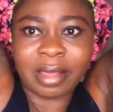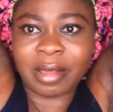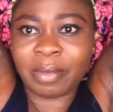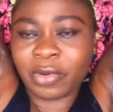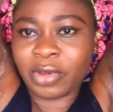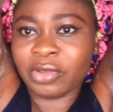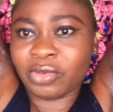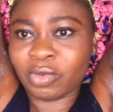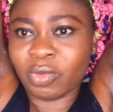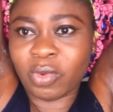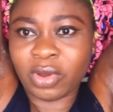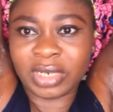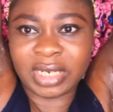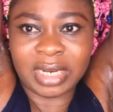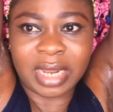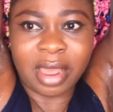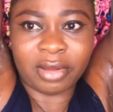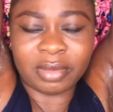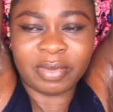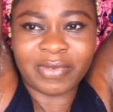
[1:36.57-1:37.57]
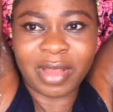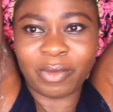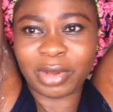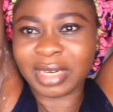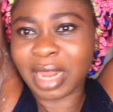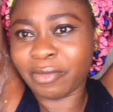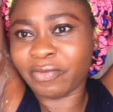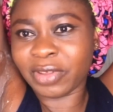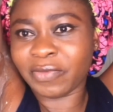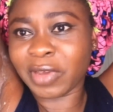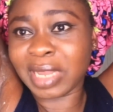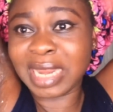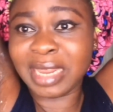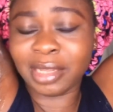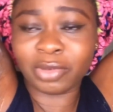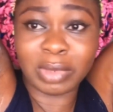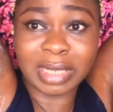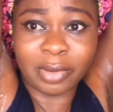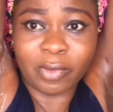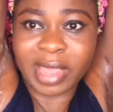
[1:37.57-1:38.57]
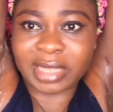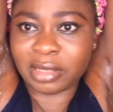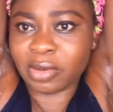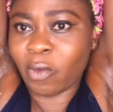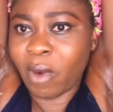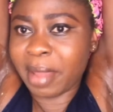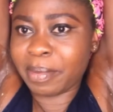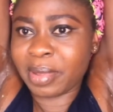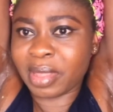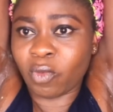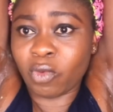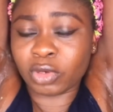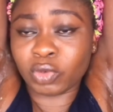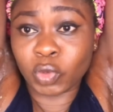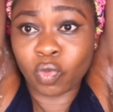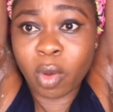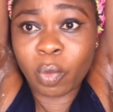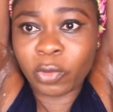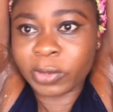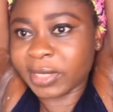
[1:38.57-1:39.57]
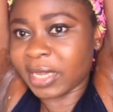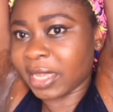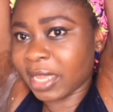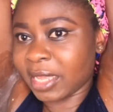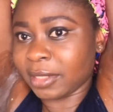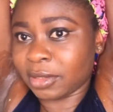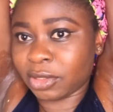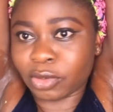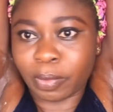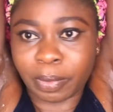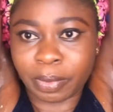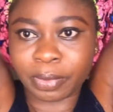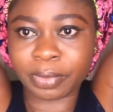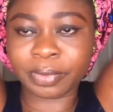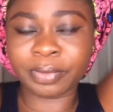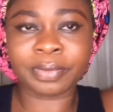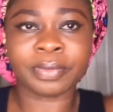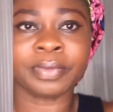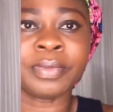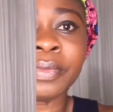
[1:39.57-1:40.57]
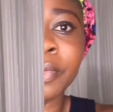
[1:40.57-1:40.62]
me. All the ladies in the house, they want to ginger me. So after